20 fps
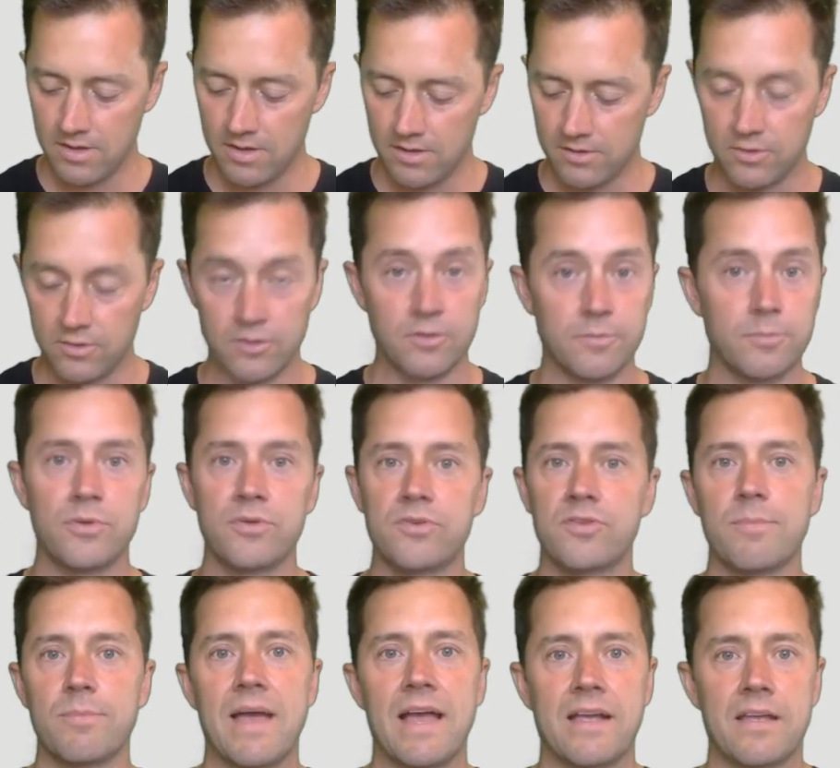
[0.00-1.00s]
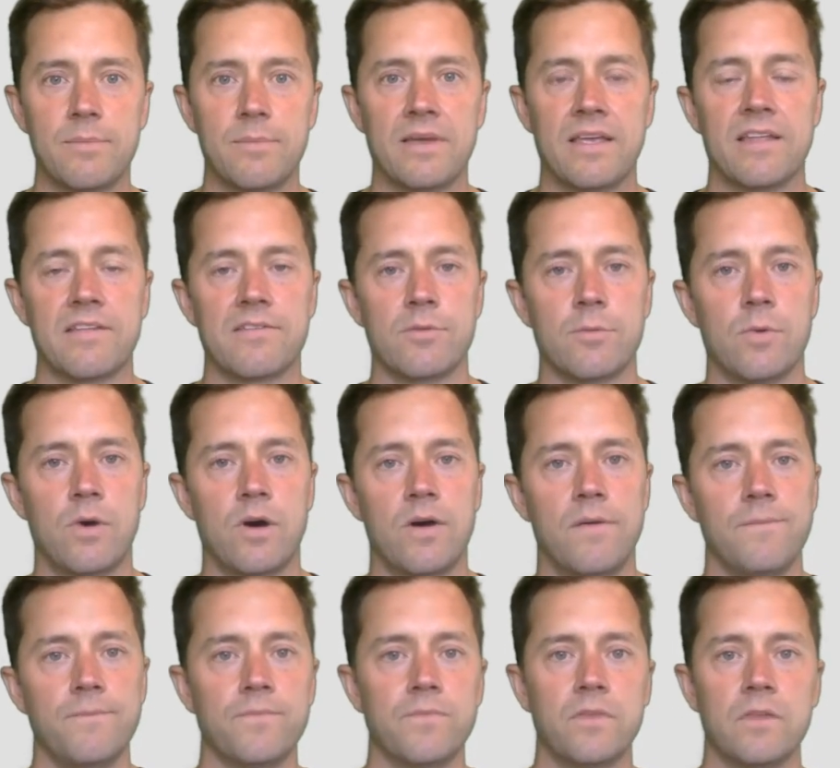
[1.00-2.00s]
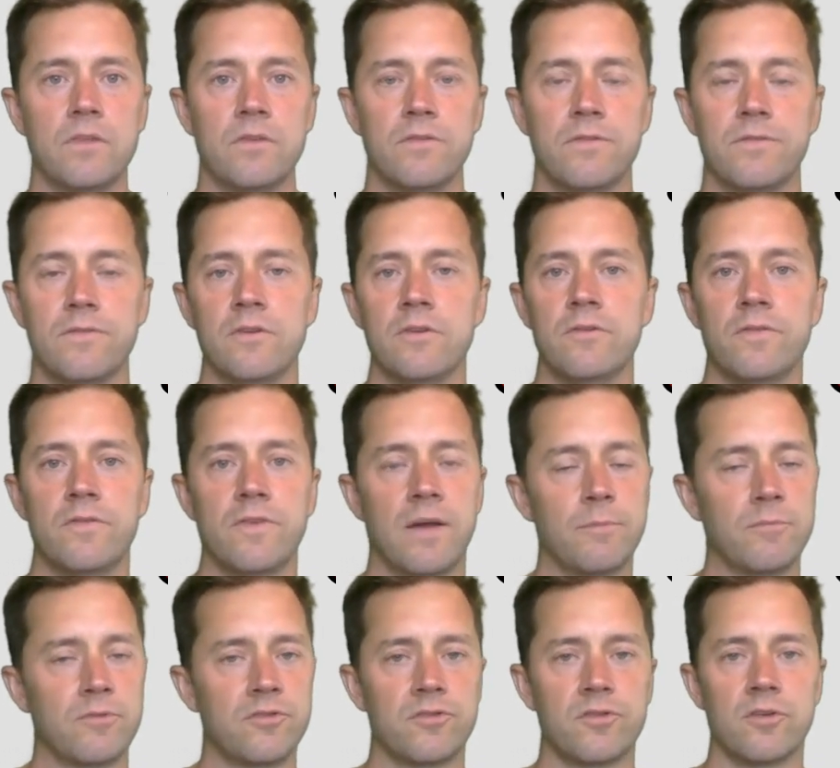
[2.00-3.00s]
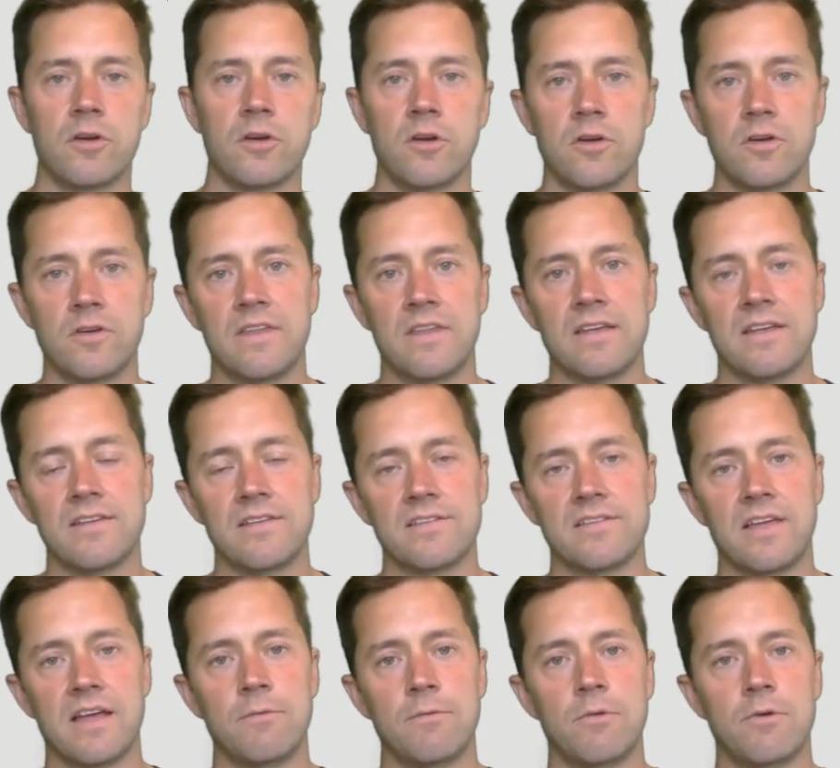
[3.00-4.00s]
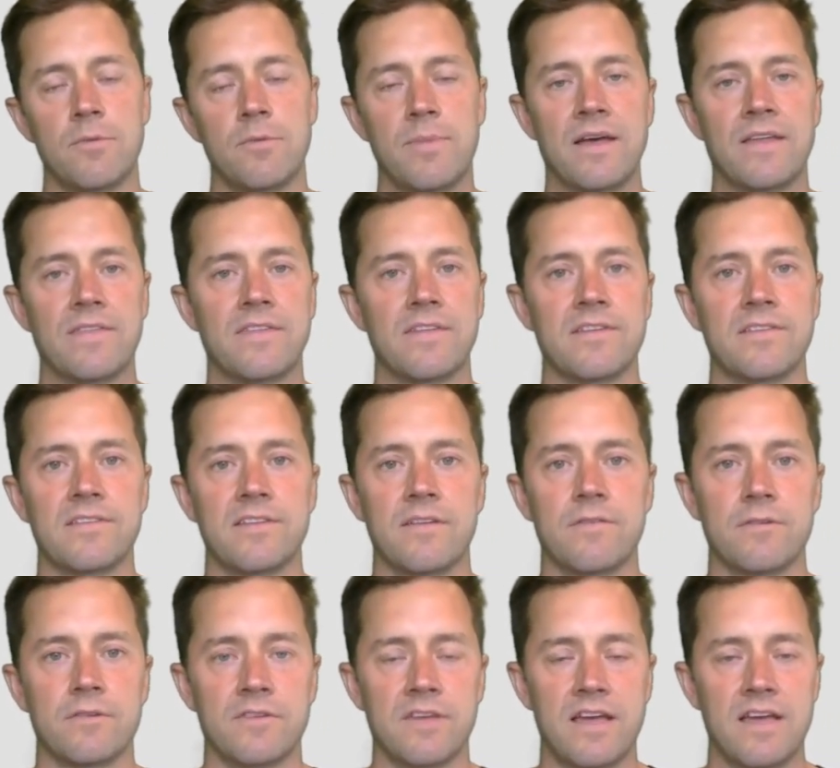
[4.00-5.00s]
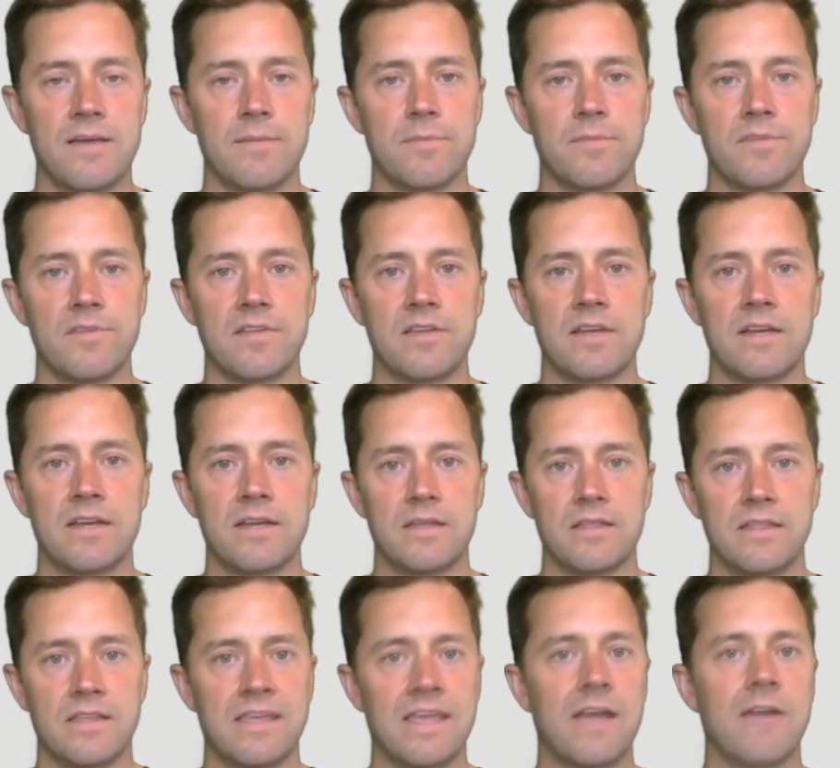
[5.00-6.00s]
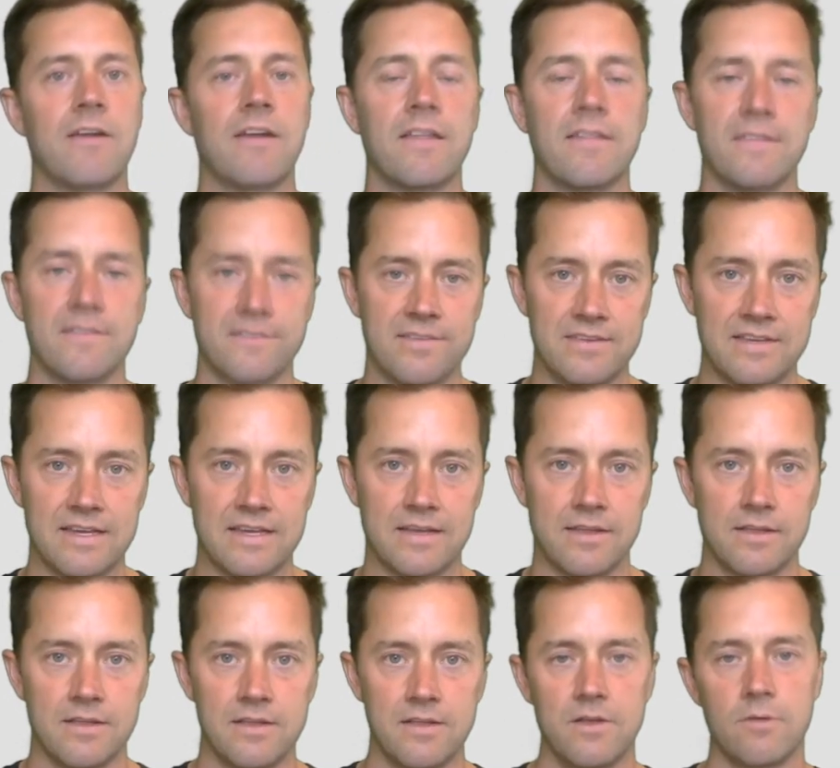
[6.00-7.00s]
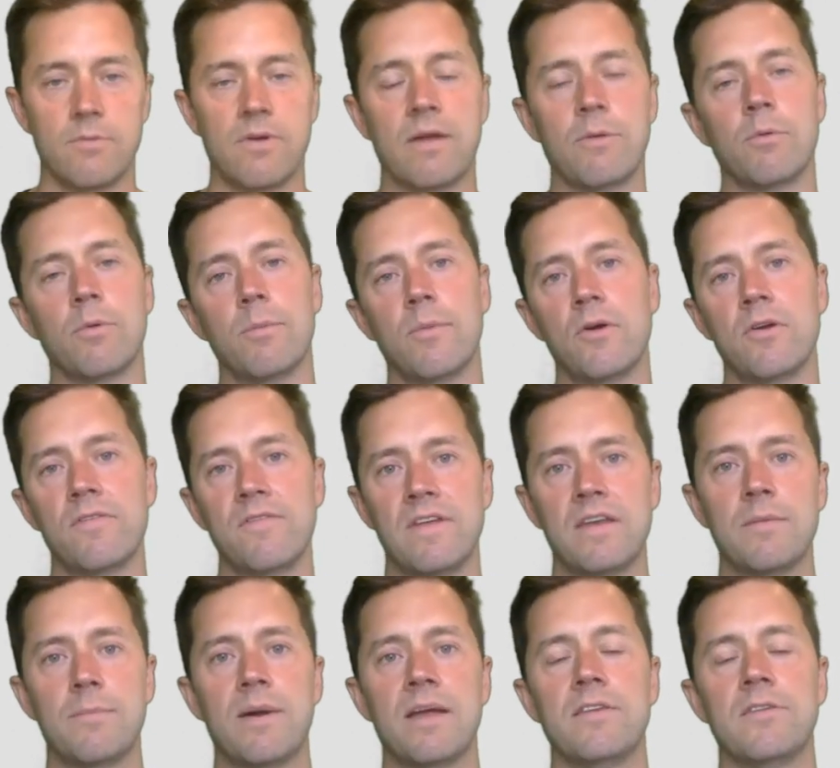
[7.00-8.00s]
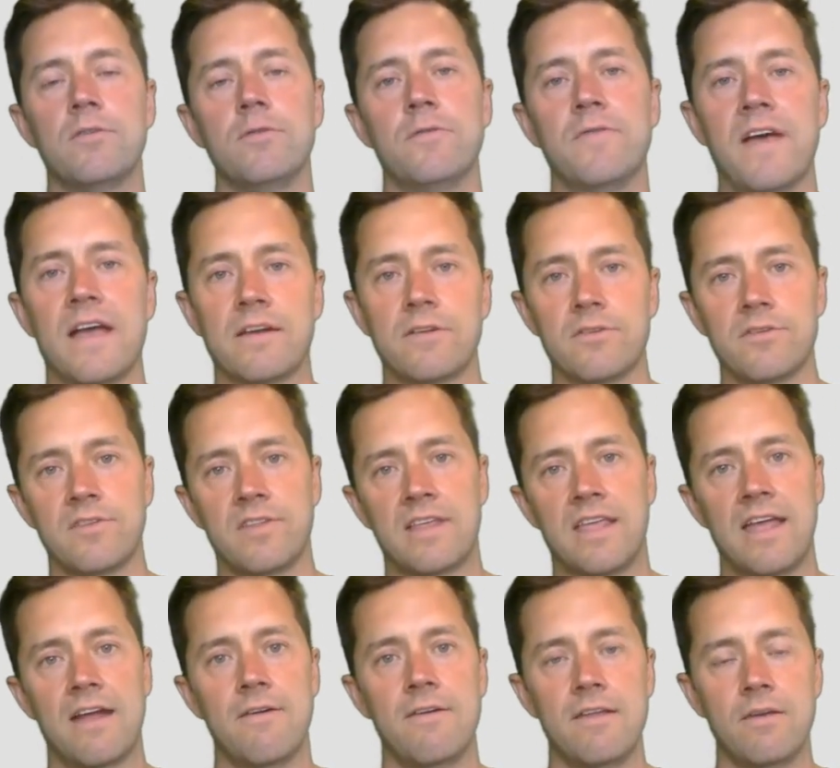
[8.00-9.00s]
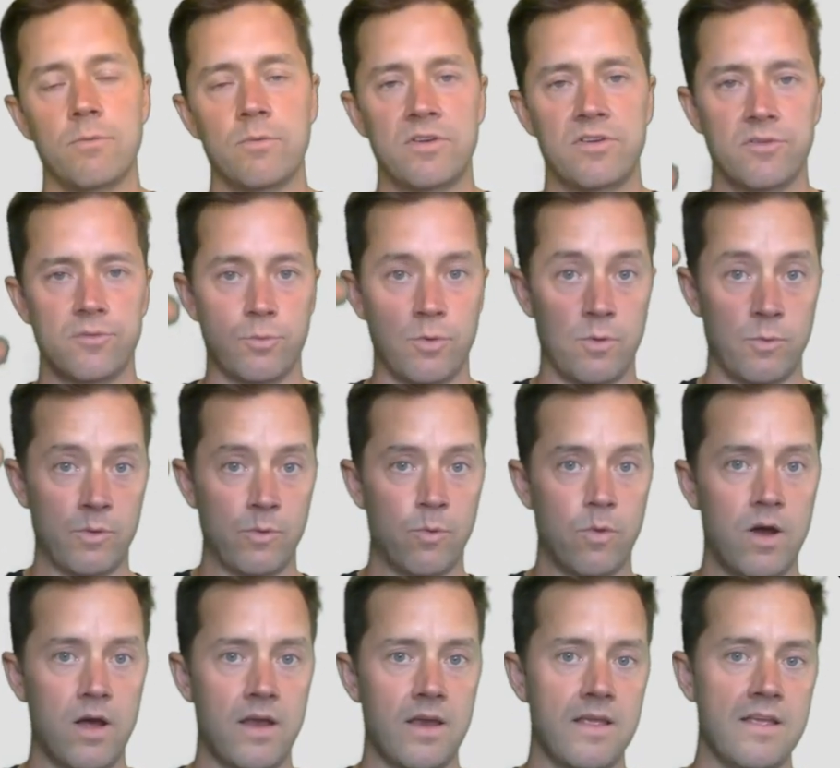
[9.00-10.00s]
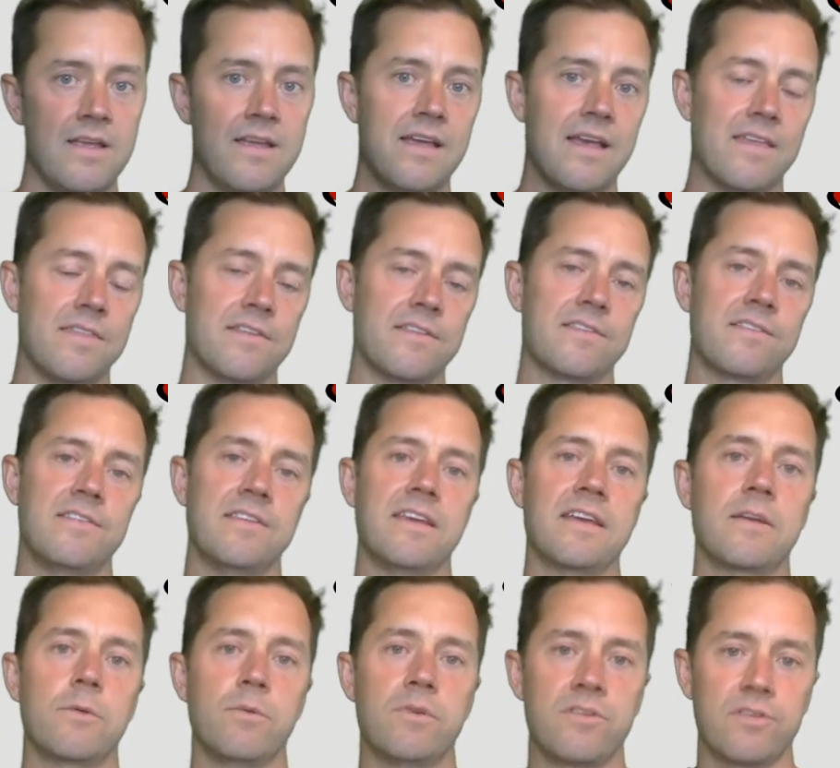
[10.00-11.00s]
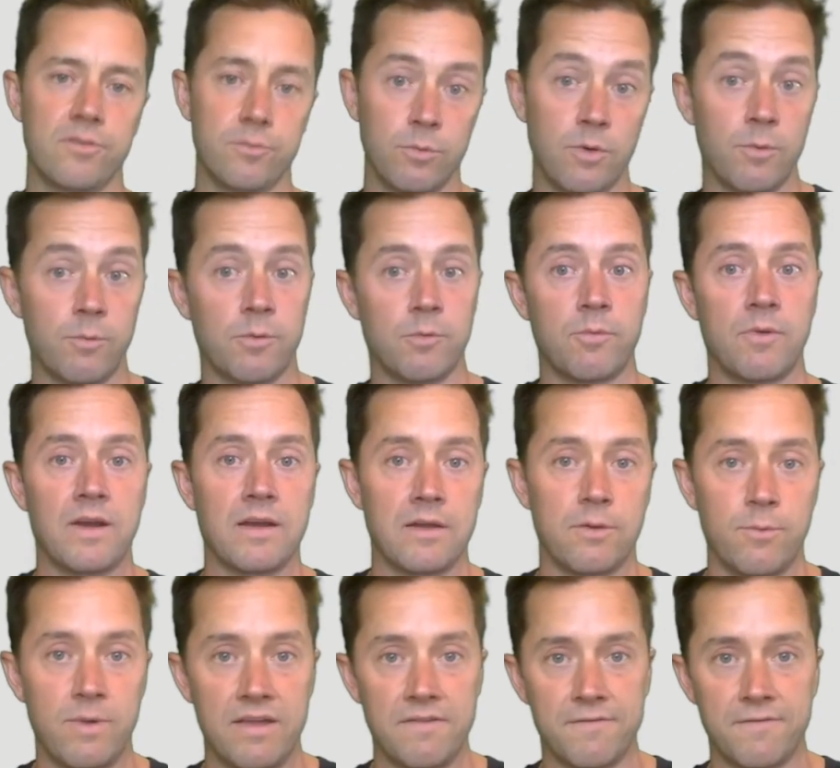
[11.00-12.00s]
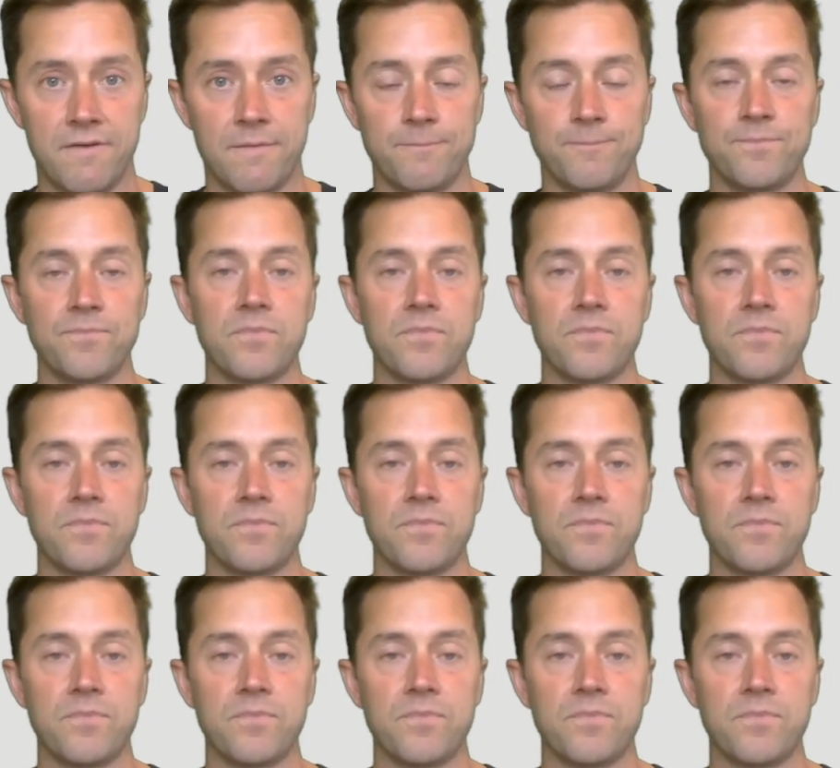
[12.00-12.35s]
you put your back up against the wall. You've I'm sure heard this. I wrote about this several times. The carrot and the stick, right? We're motivated by two factors: the carrot, which is what we want, and the stick, which is what we're running away from.